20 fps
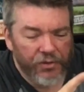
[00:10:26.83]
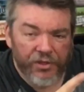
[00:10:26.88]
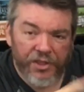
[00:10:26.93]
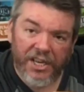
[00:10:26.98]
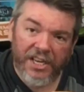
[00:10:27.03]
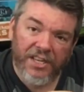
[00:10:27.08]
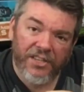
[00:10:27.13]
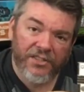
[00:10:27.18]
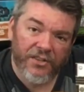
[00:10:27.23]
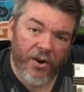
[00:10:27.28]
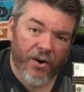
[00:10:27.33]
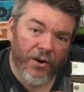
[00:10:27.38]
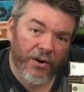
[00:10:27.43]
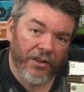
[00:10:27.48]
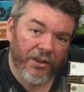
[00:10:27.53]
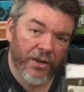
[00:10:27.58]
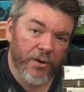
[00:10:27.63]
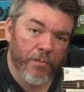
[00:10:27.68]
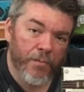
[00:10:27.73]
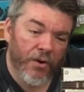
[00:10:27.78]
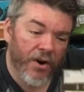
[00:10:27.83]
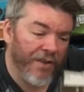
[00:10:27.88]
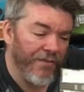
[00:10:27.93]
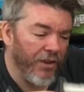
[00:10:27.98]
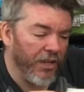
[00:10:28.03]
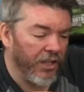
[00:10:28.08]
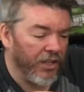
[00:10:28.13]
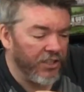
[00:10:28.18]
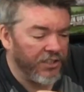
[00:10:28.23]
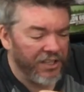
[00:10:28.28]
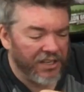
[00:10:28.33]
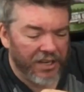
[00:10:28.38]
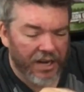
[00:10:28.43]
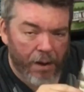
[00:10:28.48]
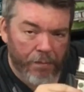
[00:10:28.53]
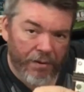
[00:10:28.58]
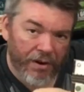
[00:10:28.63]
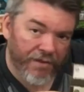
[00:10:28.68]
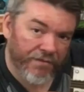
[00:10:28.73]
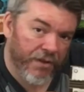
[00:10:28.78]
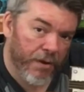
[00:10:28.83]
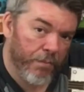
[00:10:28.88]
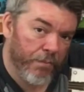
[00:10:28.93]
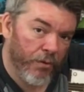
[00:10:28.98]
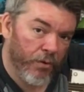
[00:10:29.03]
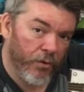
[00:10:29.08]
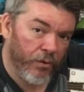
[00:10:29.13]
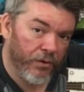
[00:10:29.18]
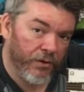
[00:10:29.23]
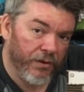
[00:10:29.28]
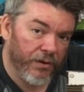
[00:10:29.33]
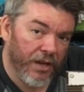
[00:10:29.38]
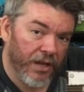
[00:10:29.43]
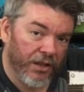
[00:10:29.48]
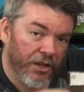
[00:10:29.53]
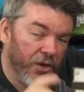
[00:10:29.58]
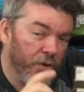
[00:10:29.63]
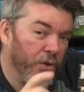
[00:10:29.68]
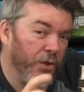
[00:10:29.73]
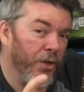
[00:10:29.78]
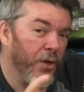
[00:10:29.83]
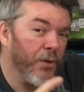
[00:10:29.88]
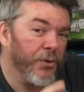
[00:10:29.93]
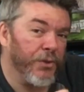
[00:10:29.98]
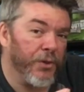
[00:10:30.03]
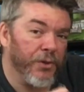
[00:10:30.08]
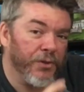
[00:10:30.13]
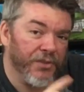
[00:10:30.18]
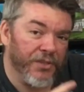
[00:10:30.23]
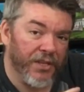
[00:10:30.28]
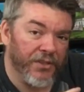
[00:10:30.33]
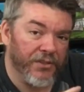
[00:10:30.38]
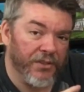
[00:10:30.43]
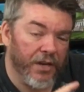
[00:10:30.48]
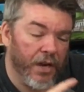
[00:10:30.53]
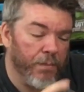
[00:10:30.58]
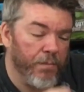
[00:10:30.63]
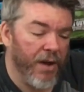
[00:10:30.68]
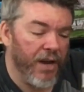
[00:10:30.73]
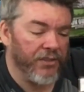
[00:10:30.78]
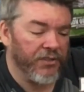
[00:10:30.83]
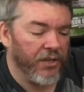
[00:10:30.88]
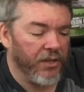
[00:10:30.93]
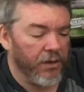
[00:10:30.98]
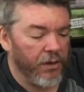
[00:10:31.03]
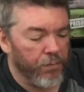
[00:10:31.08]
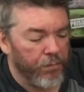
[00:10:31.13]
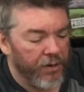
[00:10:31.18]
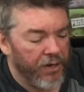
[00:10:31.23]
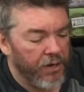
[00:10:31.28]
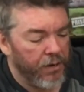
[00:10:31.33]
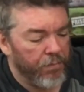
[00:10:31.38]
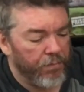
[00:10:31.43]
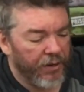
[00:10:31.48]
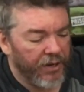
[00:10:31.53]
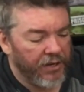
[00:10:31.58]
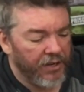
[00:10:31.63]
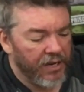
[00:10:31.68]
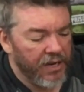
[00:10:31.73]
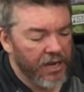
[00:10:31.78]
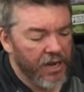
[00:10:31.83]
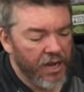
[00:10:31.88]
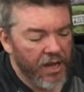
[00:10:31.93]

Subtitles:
these are a little more, I've only looked at a couple of them a little closer since the unboxing bit, but